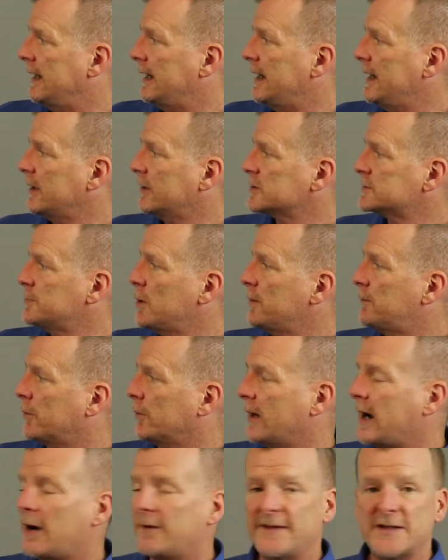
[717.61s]
acres mowed
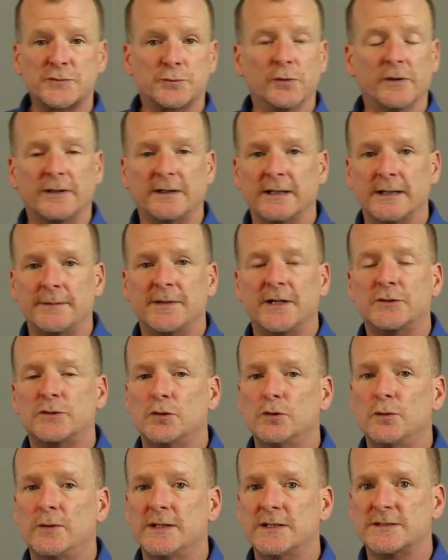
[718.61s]
per hour, that's really limited
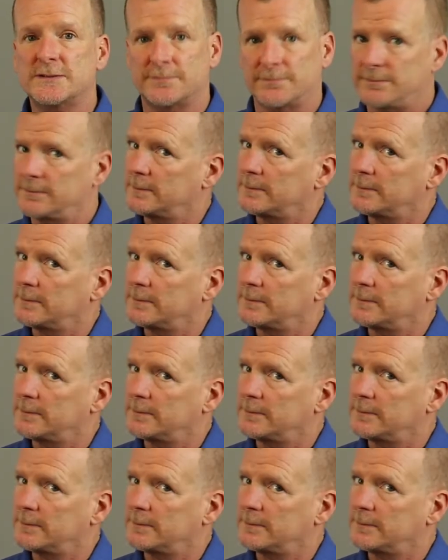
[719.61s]
to his